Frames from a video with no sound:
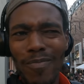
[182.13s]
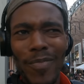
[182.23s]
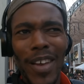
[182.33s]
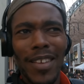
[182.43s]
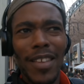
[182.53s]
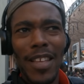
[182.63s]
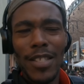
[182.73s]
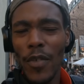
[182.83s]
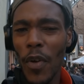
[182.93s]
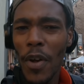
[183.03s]
like, it's
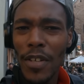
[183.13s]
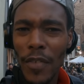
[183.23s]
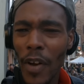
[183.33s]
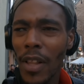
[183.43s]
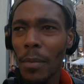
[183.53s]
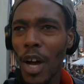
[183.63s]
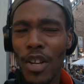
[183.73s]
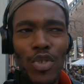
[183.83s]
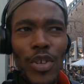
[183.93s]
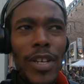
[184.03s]
a very developed
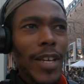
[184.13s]
country,